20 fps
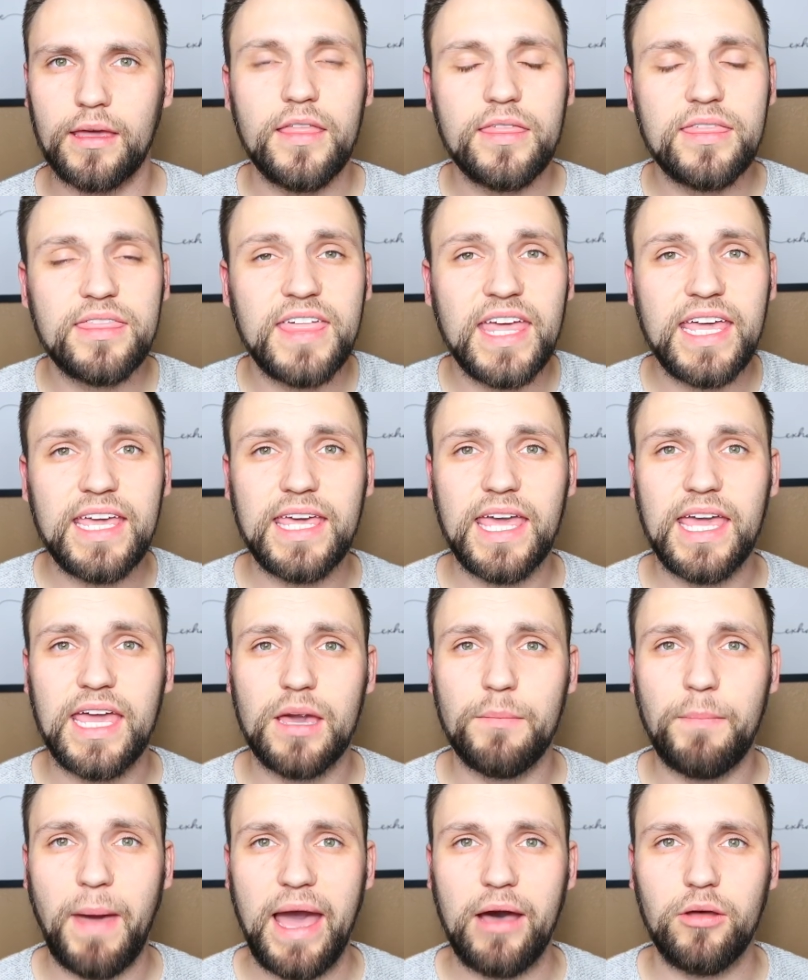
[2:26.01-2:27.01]

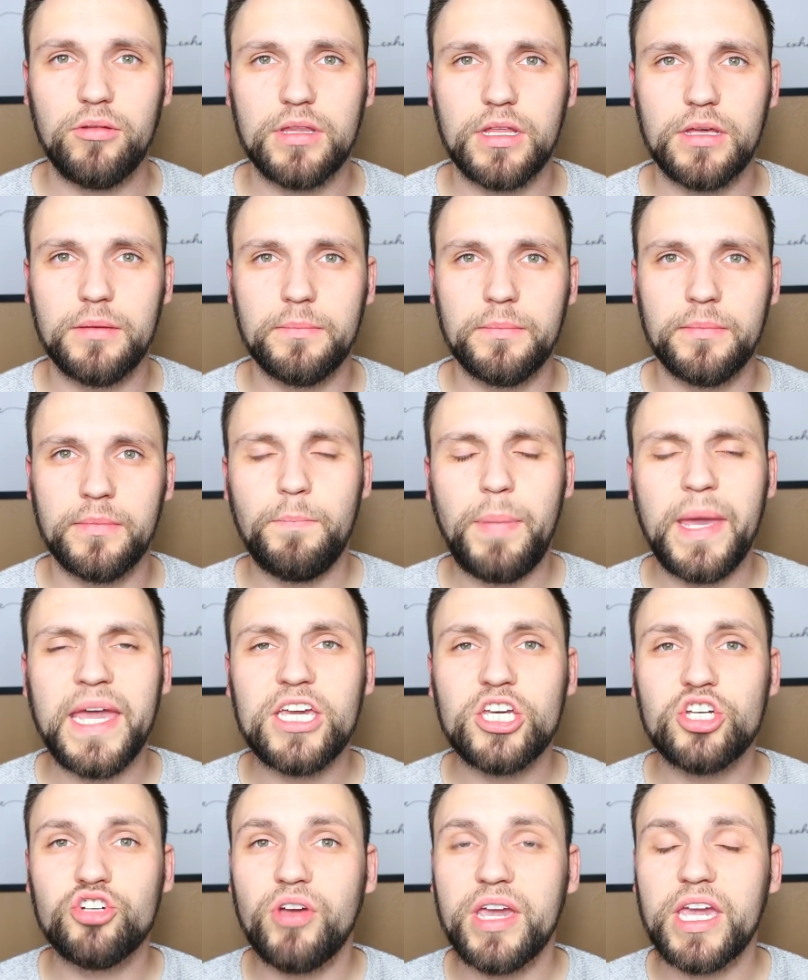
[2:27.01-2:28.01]
thinking about them,
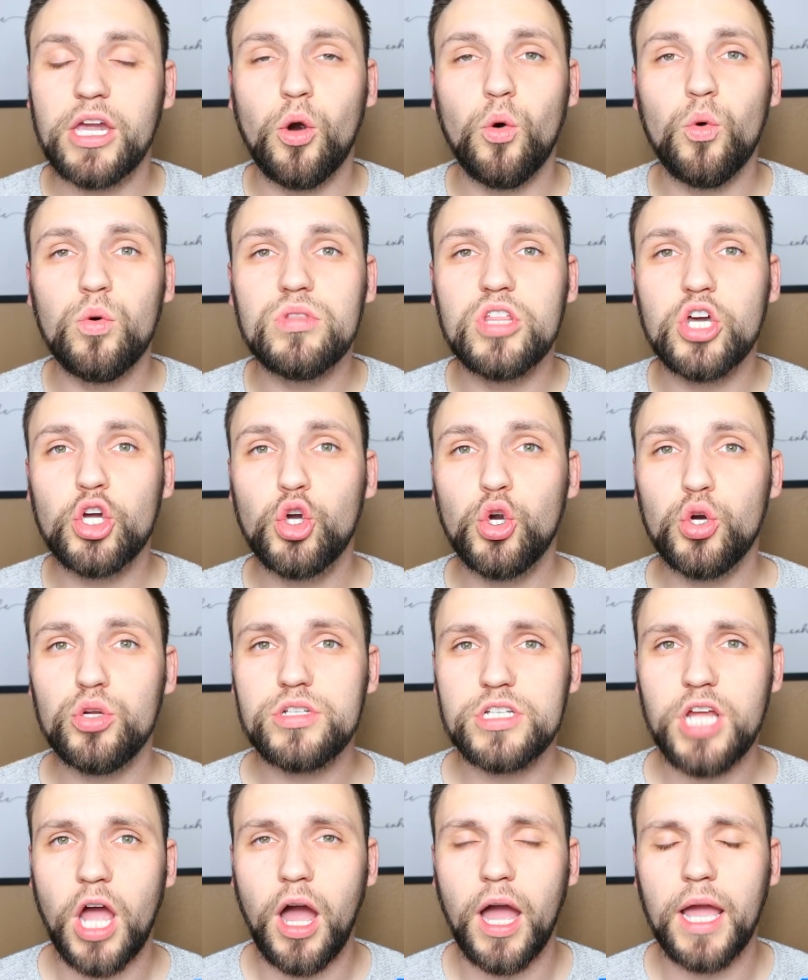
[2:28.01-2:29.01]
picturing all the
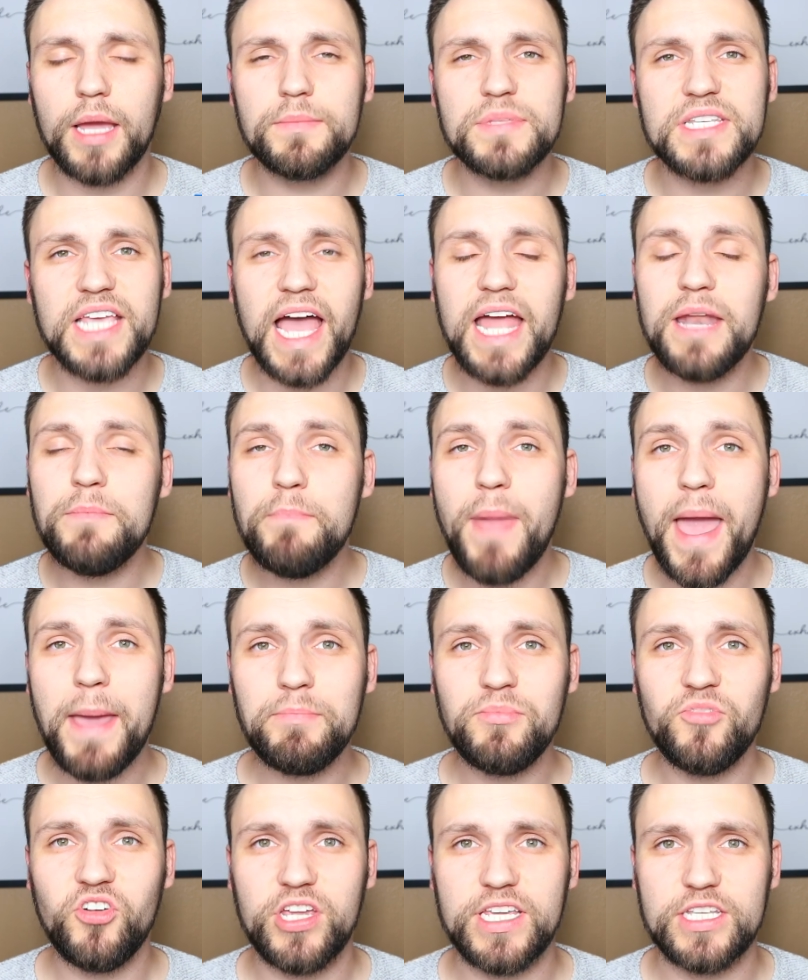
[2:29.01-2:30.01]
good times and
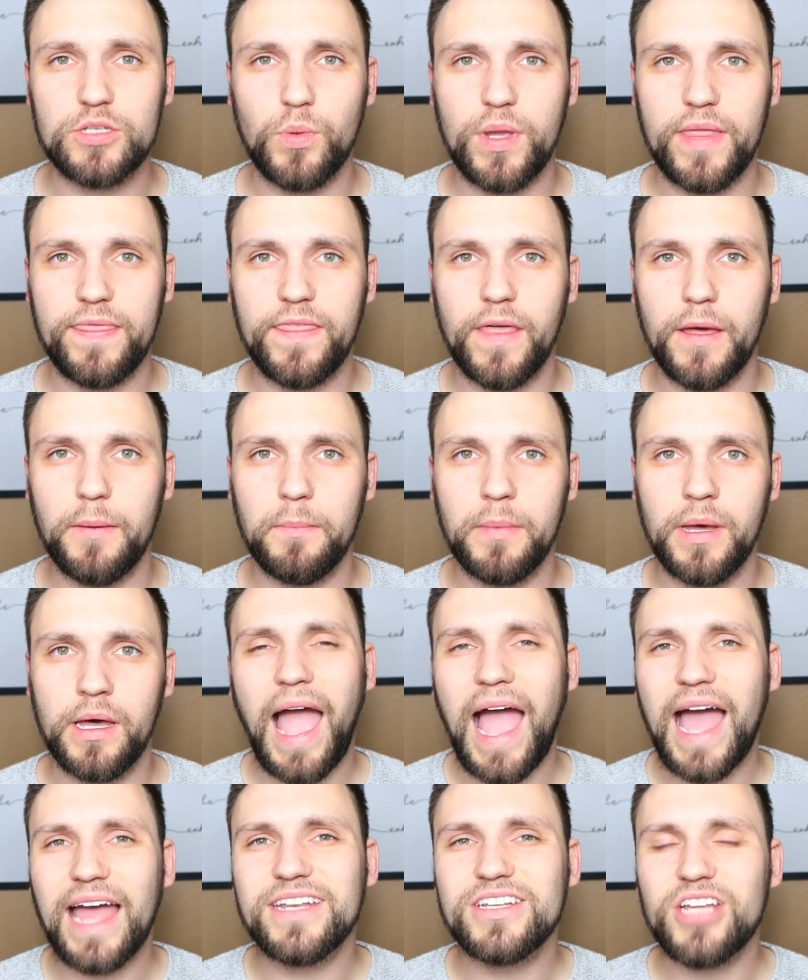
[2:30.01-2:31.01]
memories with them,
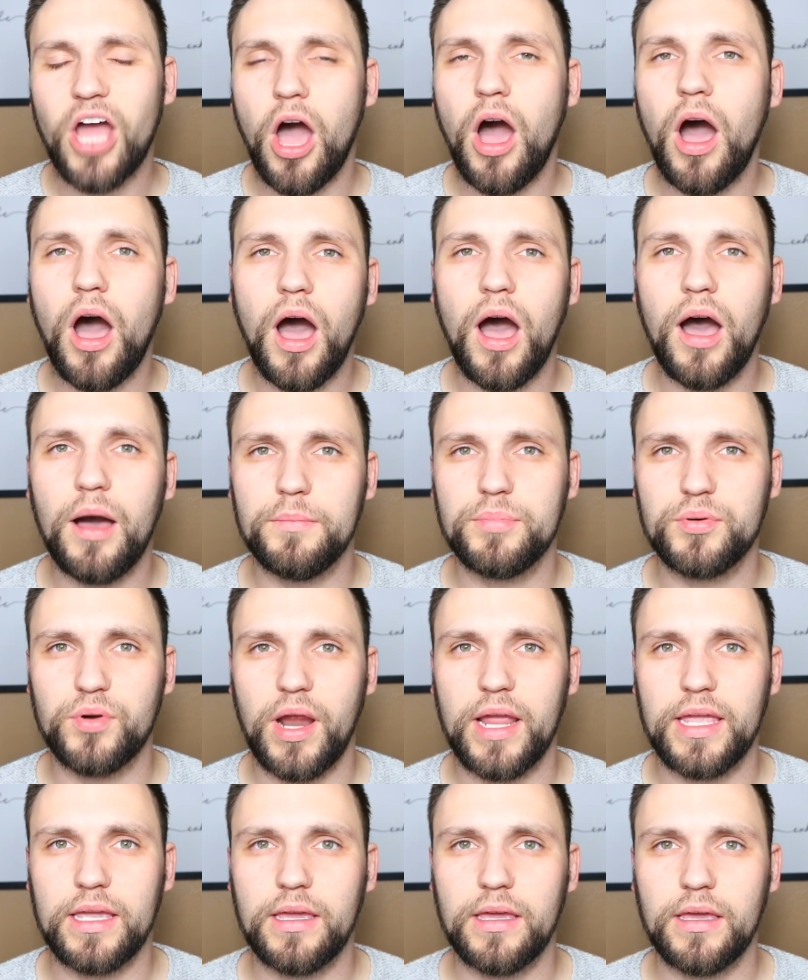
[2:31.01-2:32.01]
and
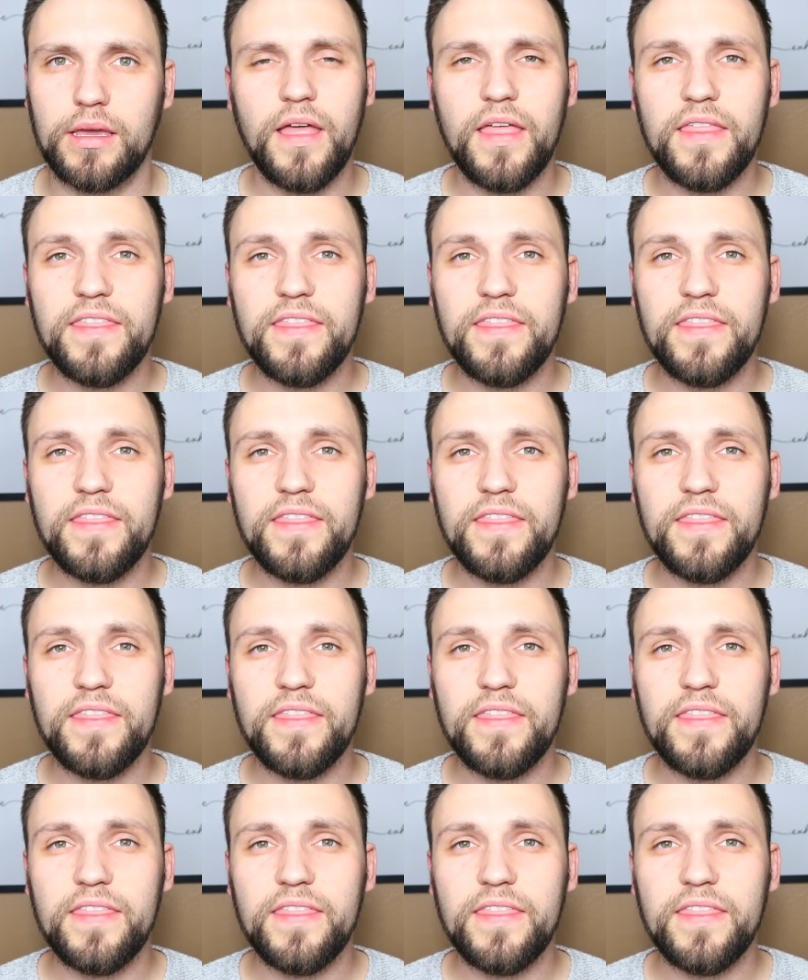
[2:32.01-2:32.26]
heartbreak.